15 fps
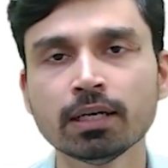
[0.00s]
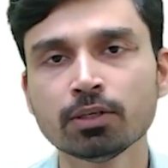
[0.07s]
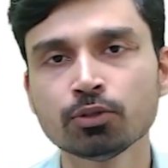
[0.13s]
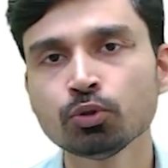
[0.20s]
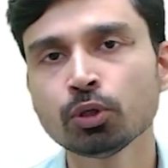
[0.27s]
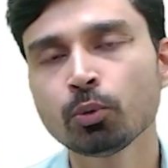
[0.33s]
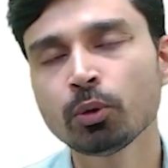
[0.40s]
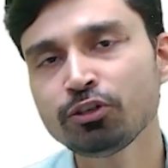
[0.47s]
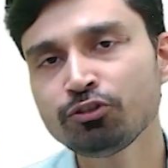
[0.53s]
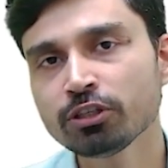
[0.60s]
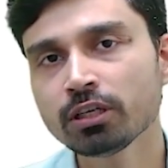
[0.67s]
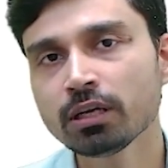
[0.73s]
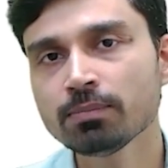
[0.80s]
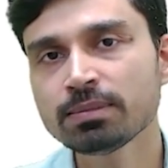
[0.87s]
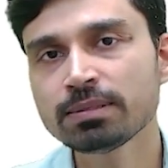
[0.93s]
So the
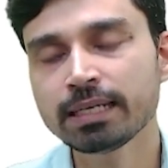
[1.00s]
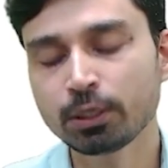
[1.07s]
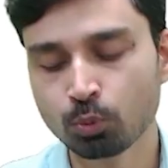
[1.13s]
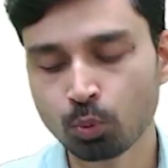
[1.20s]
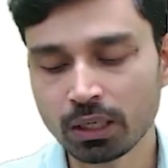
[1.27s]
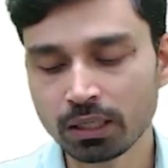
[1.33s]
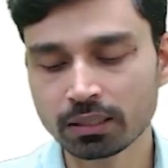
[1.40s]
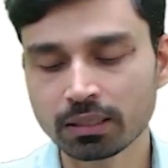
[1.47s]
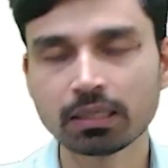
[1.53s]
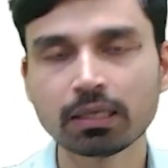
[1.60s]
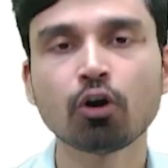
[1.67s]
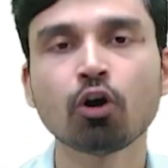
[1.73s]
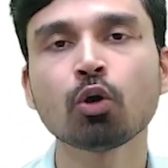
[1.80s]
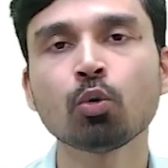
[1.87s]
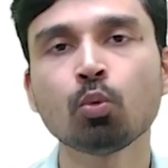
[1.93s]
question comes that what
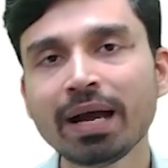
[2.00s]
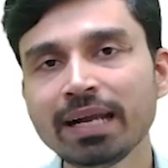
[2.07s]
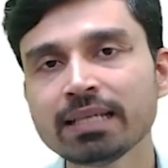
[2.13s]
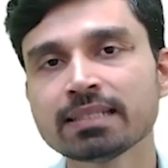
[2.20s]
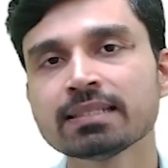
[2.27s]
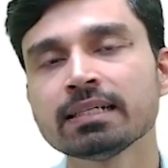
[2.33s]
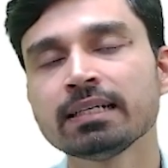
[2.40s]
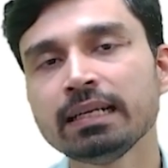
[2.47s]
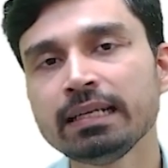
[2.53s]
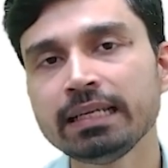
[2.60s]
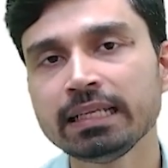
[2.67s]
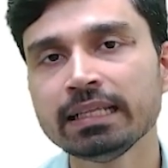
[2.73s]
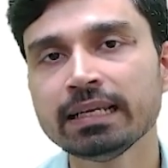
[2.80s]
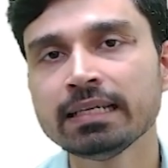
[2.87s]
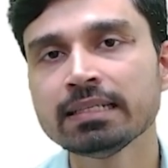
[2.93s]
or why
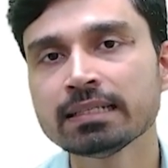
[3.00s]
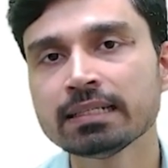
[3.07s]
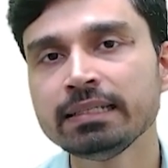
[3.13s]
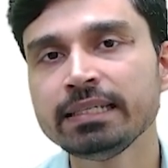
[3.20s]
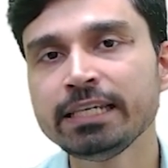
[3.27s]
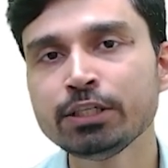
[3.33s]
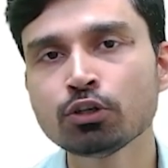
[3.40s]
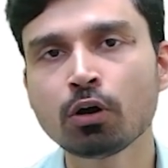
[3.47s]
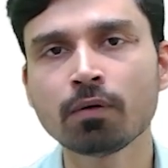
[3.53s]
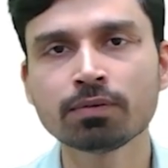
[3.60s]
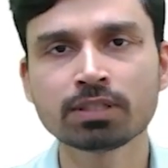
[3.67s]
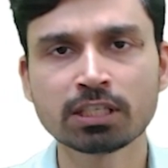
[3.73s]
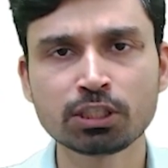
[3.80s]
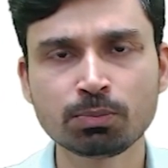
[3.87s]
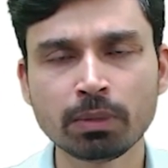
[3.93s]
suddenly there is a need of
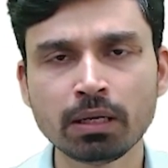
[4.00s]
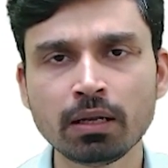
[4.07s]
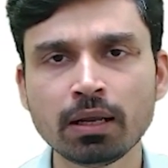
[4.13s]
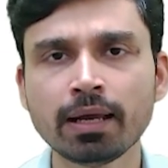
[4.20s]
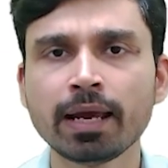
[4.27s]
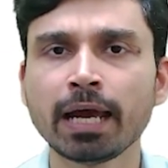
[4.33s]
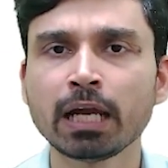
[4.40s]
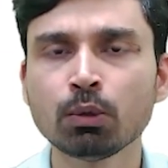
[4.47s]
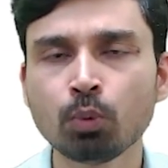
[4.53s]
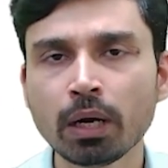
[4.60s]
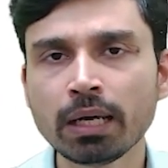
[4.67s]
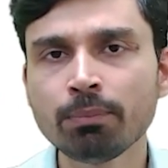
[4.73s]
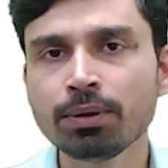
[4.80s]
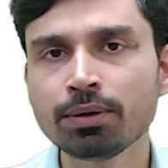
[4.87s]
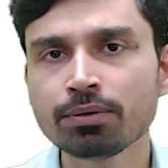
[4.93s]
such bill, and
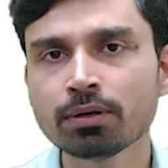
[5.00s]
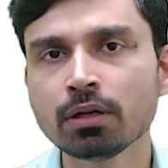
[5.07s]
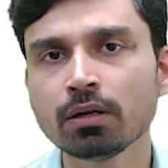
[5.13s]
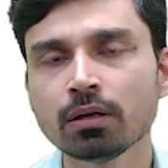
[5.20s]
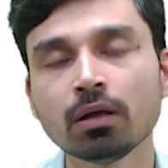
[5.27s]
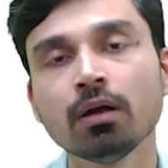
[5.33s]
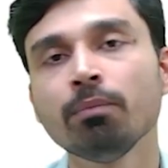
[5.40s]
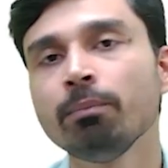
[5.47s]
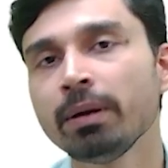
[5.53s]
why Mineral